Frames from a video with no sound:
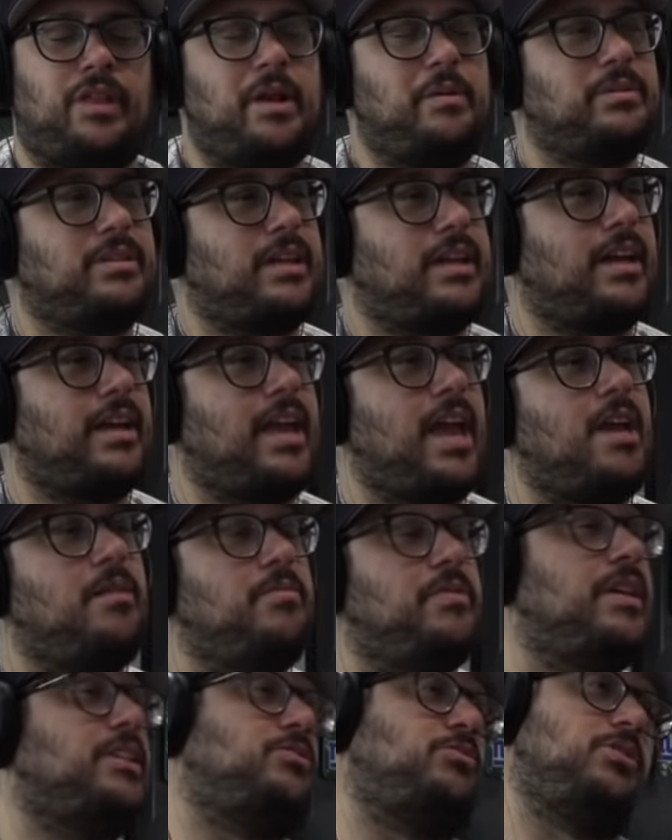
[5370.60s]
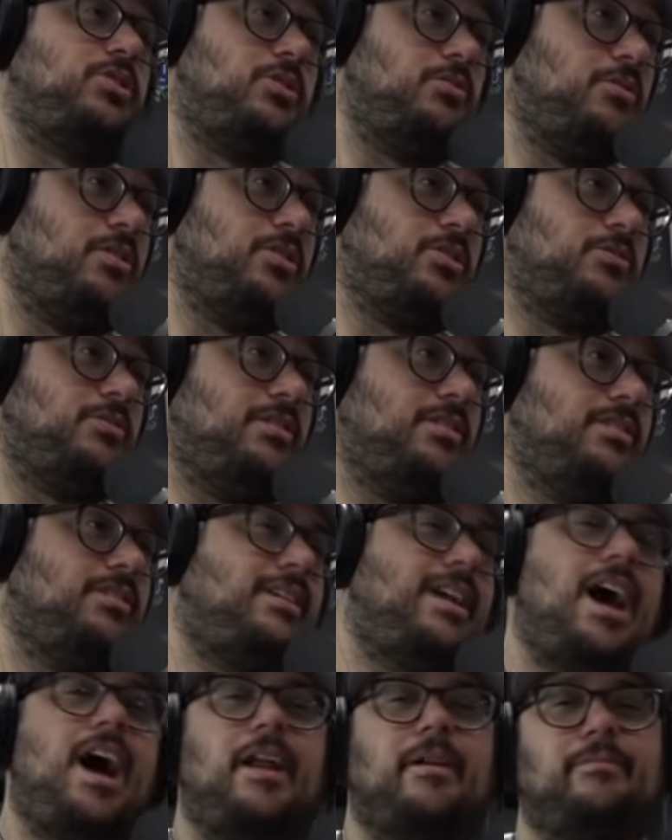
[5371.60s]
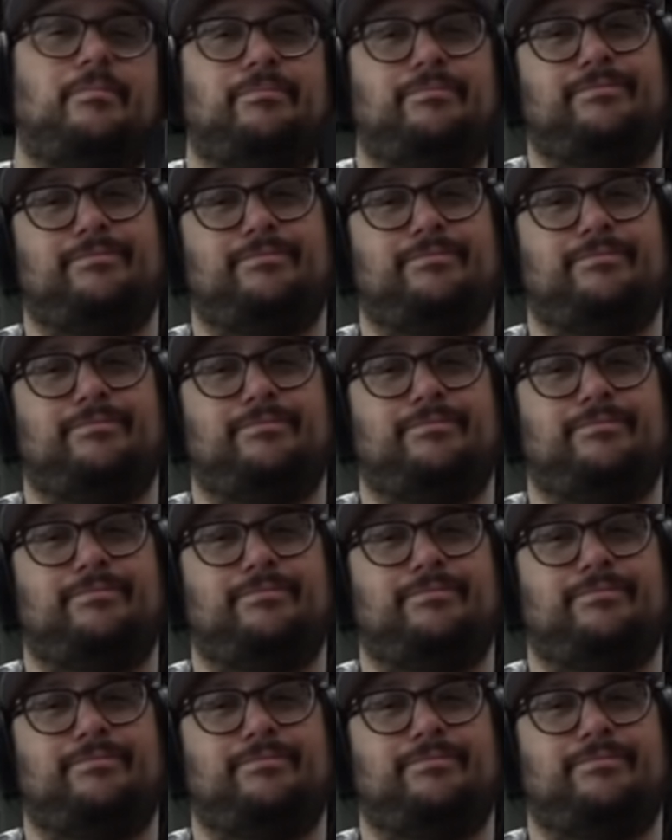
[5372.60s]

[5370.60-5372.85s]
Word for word: then it was like a game. This was the worst one. Got him.